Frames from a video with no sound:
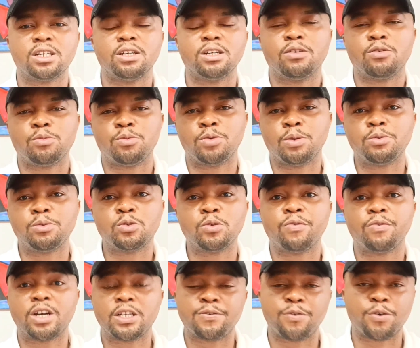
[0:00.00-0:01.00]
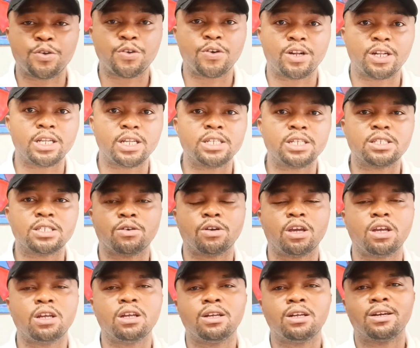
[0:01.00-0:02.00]
be able to vouch for you on this.
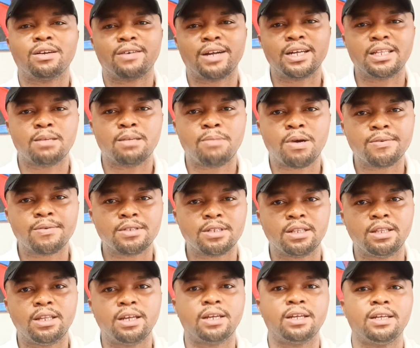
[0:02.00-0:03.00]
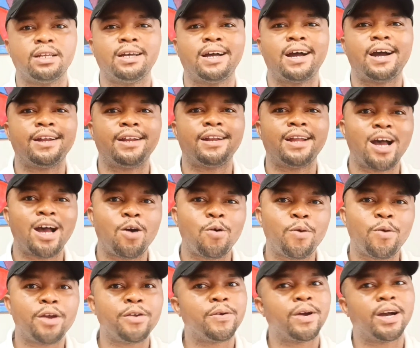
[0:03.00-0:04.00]
Okay, write about it there, and how well
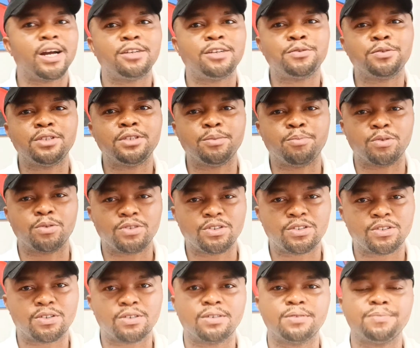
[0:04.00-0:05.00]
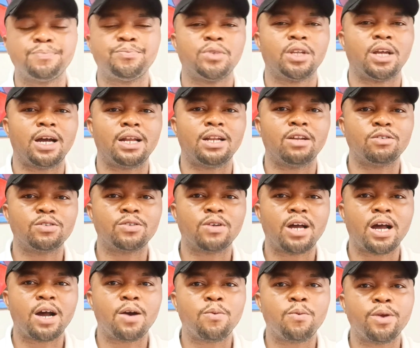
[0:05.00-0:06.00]
you handled the position, and also
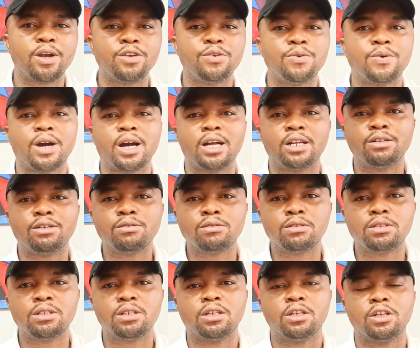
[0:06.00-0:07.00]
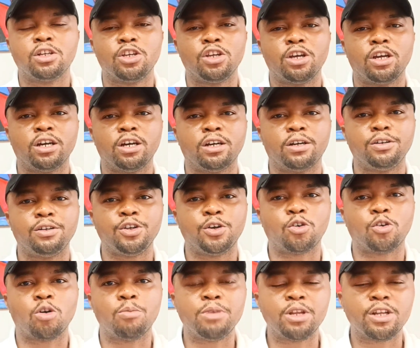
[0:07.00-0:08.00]
how well you handled your
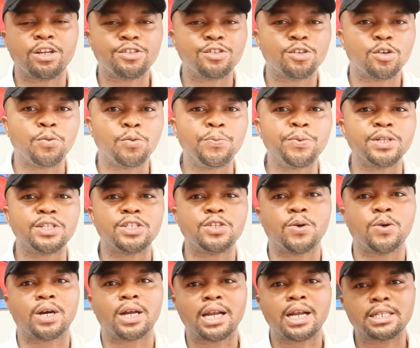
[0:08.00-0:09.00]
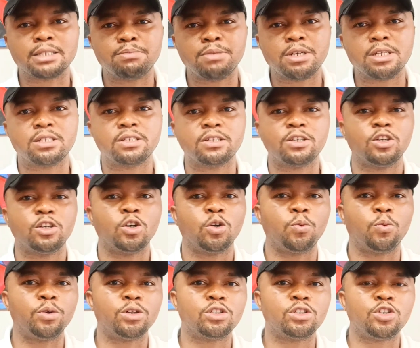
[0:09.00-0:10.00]
communication with your classmates,
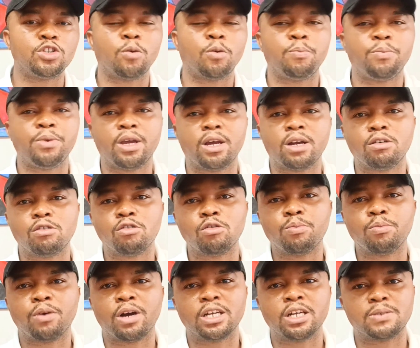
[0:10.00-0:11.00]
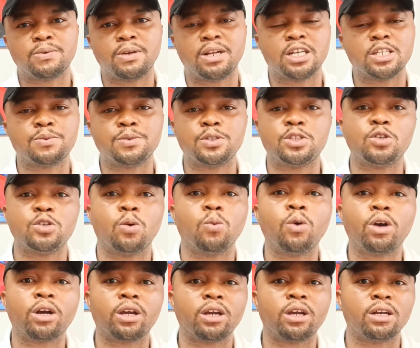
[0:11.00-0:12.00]
with your peer group, as well as with your
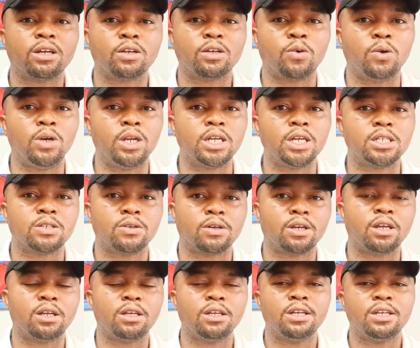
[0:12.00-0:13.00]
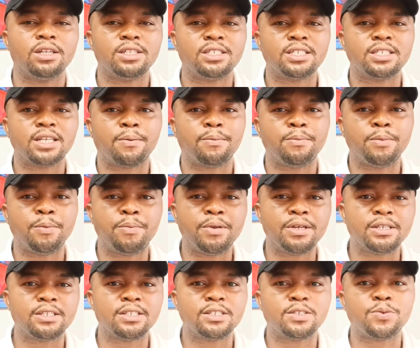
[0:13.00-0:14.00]
work colleagues. Okay, these are the
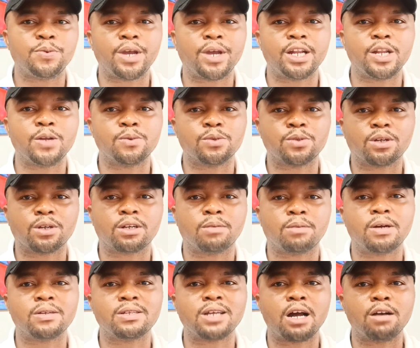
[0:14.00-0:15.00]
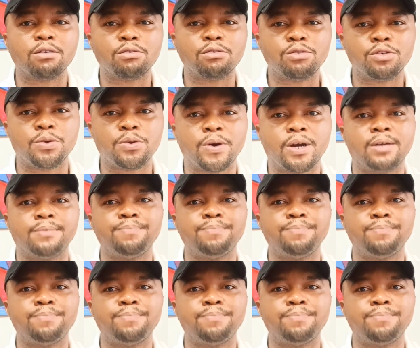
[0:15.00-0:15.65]
places where they will talk about how good you are